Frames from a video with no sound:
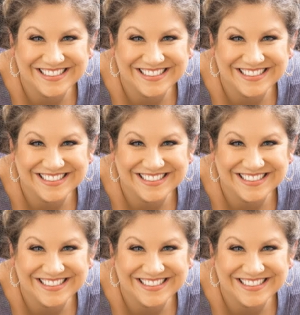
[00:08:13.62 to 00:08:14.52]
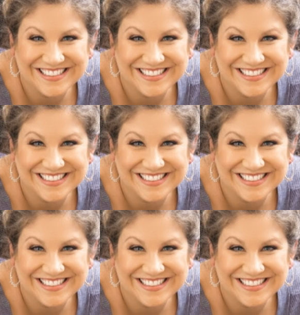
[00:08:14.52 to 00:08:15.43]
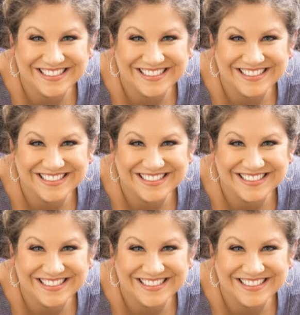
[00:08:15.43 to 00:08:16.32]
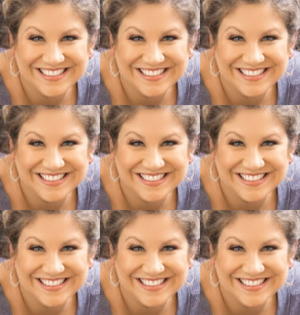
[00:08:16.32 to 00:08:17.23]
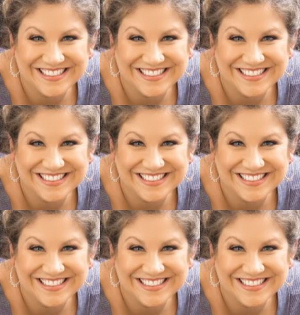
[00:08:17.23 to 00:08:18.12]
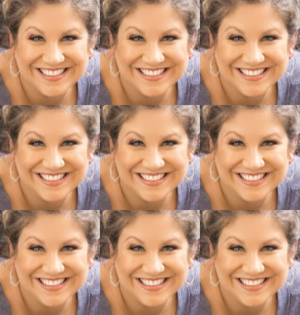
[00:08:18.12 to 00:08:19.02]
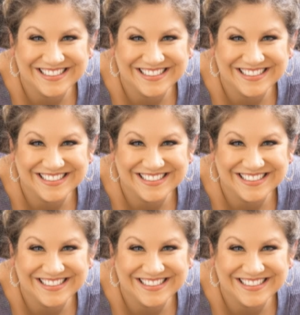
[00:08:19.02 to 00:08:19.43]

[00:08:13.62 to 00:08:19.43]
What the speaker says: This is a still picture; no speech is visible.